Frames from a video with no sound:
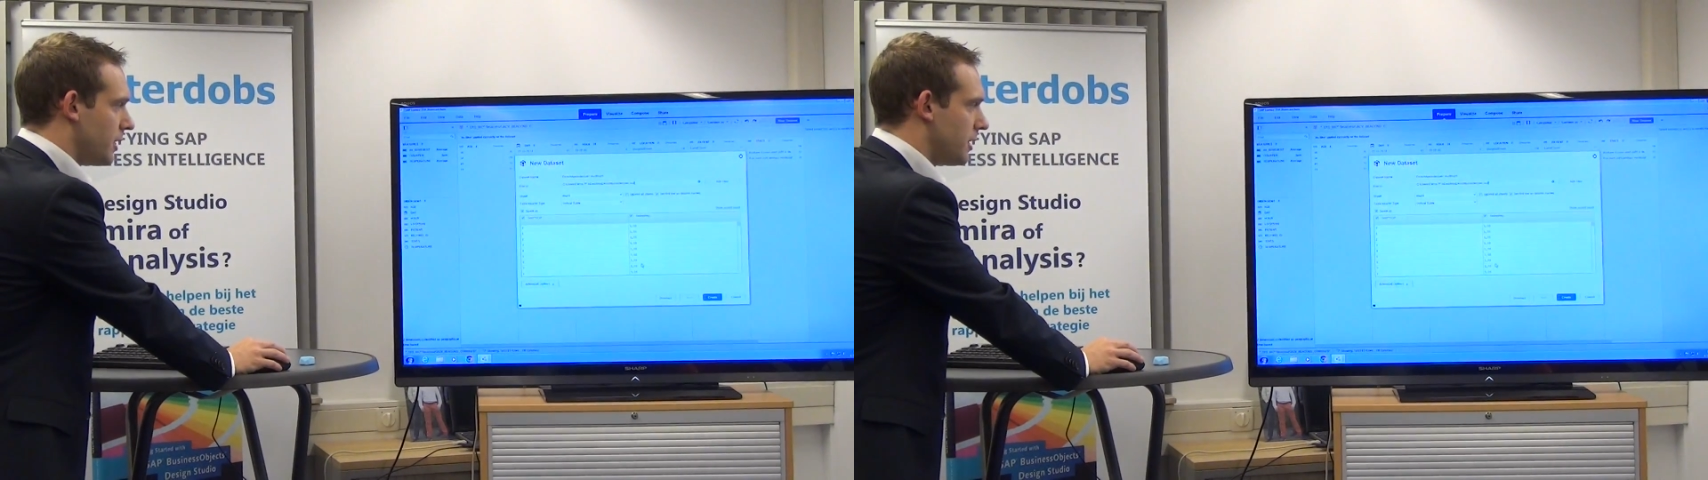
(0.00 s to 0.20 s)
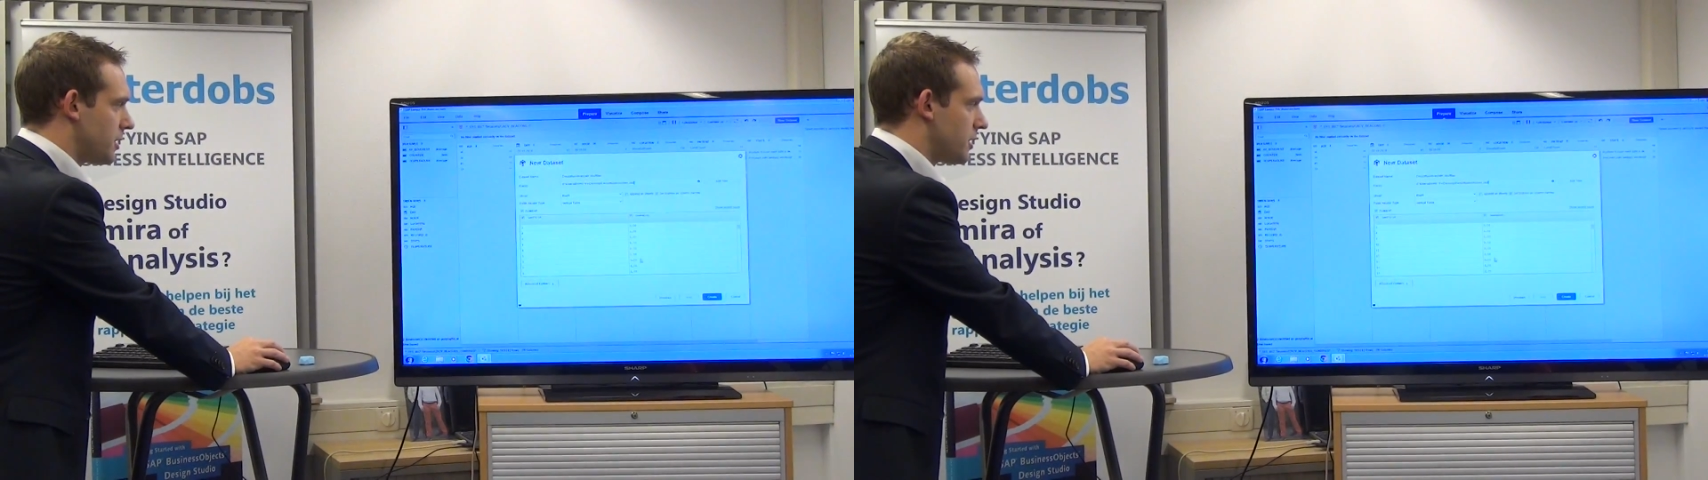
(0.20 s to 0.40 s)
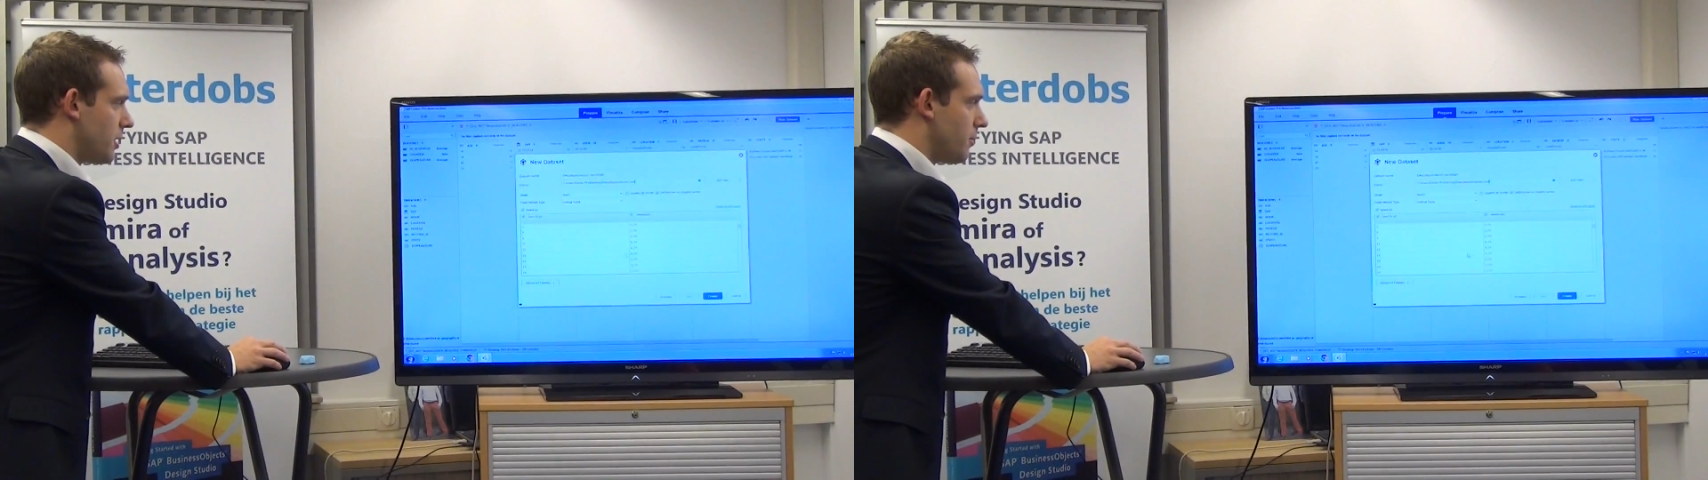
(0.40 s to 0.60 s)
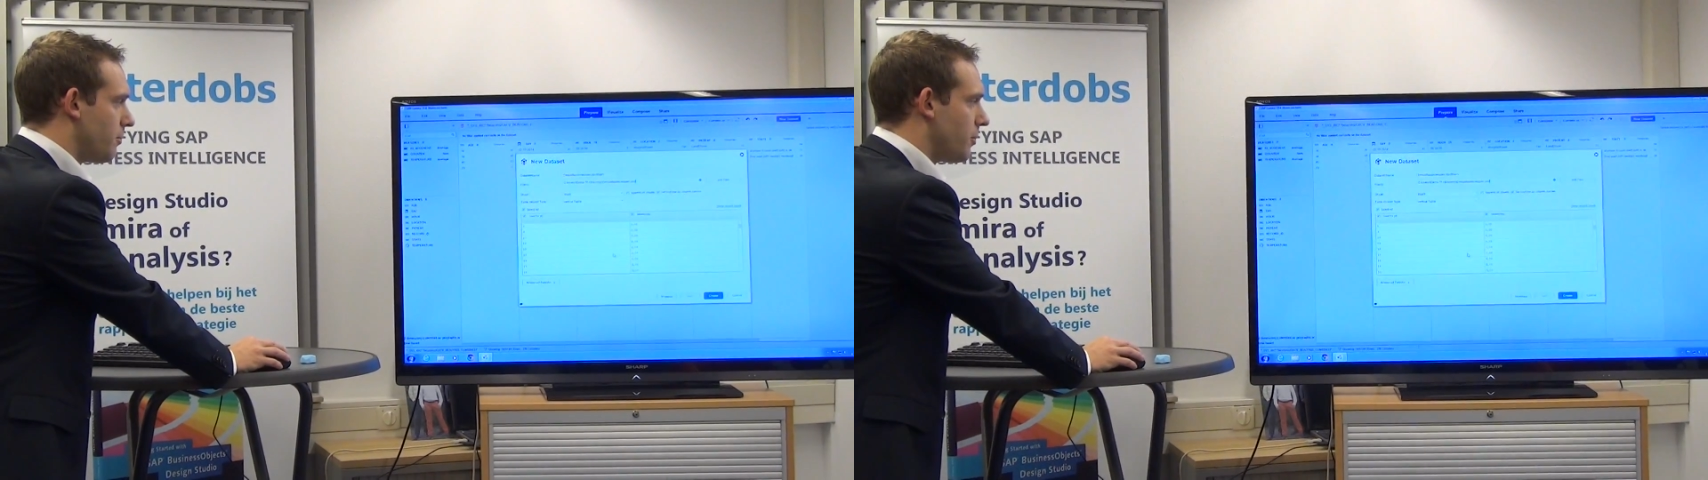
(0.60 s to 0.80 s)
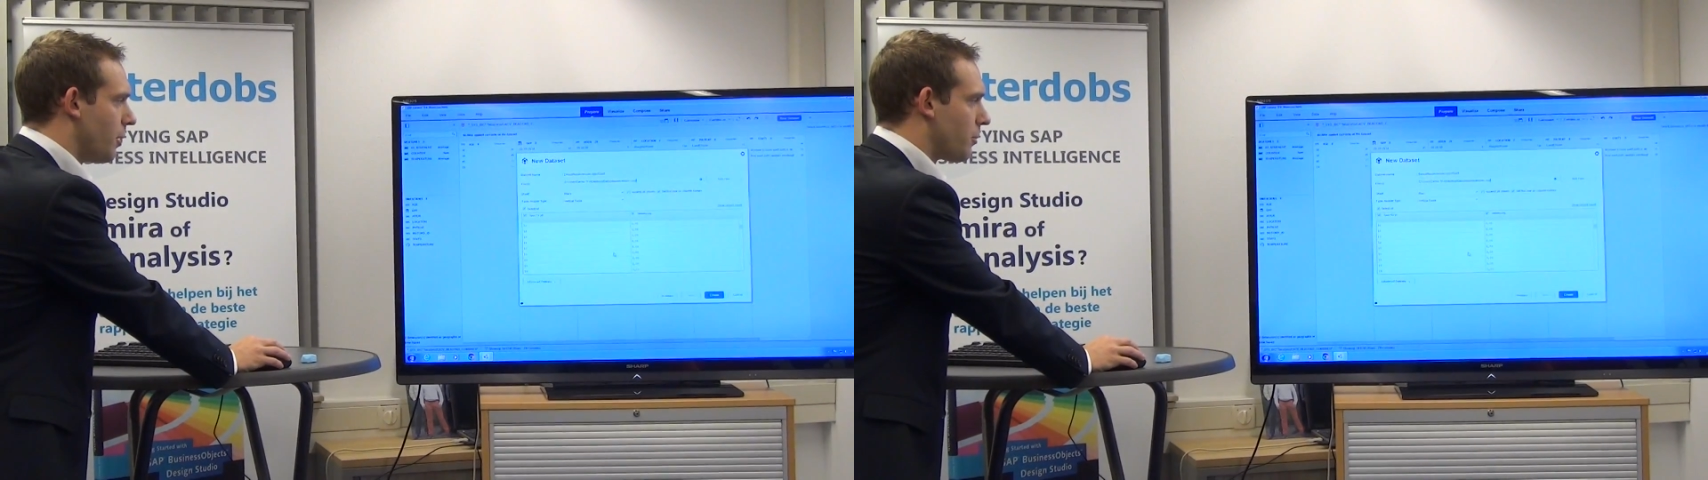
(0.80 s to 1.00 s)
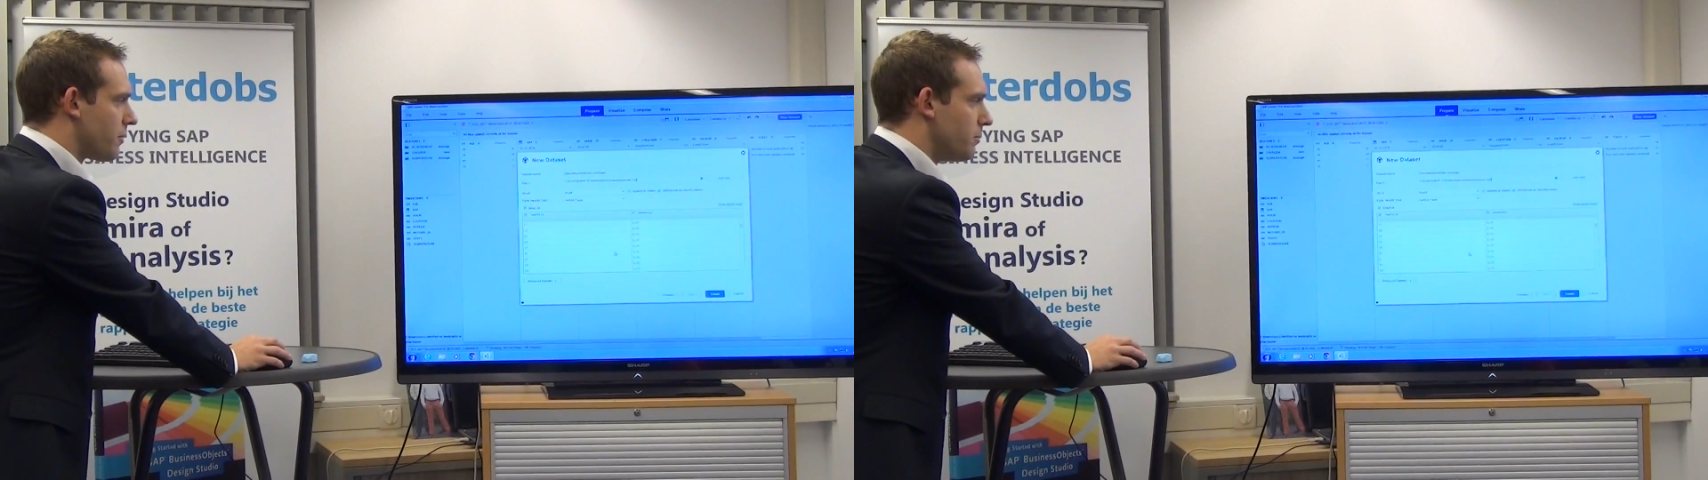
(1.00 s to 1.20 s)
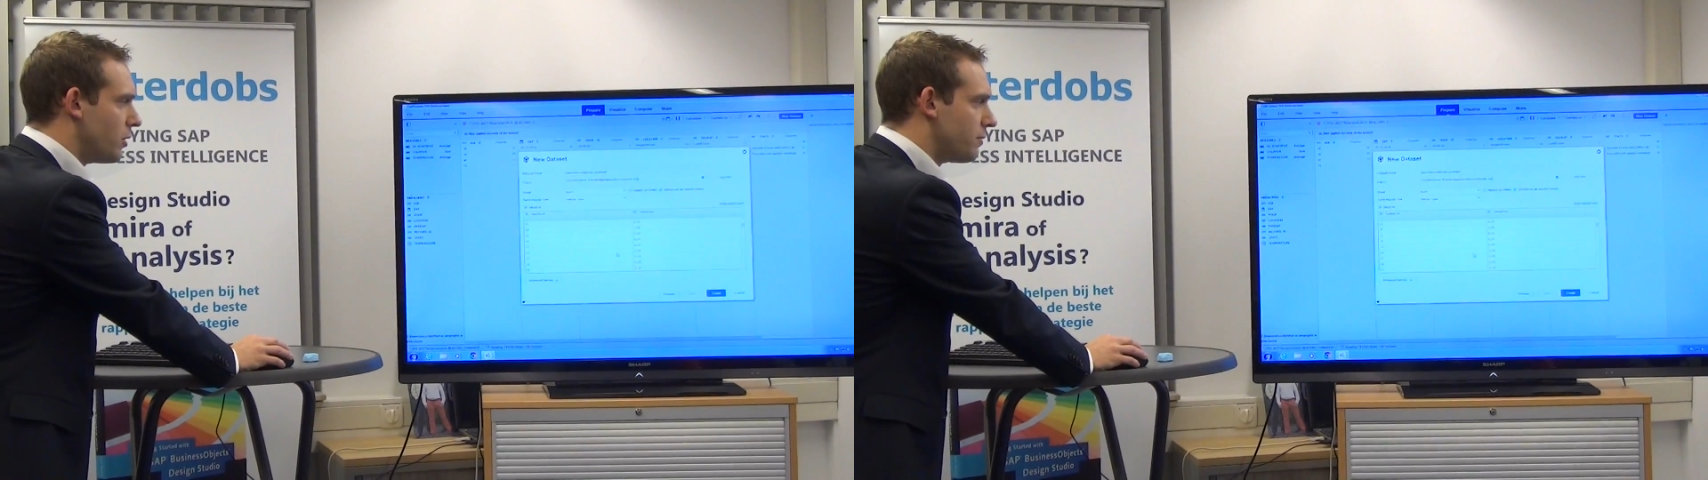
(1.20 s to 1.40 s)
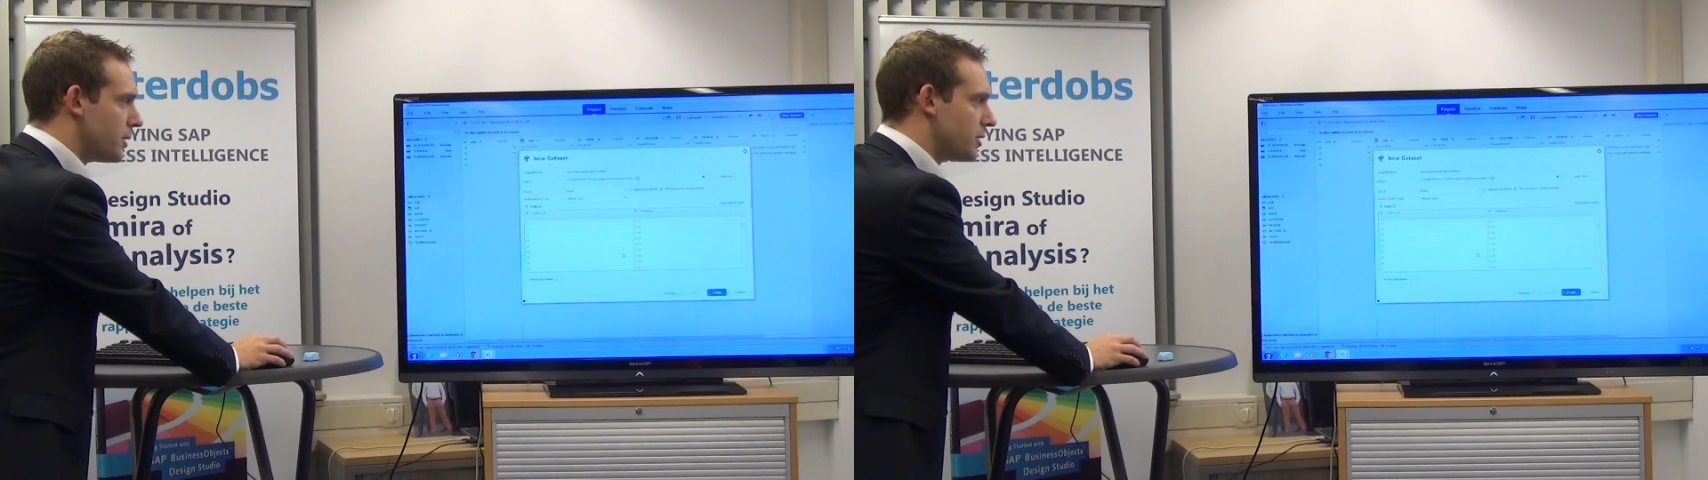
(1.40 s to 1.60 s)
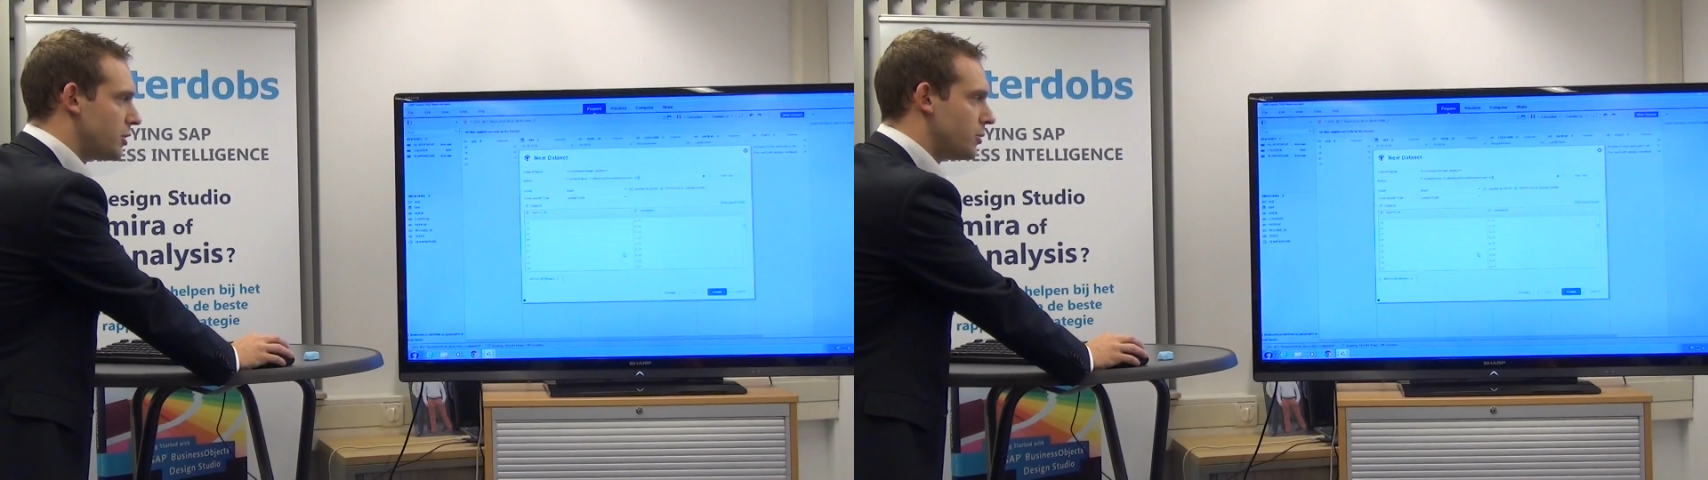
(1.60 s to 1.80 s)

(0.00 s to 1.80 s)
This is the number of movements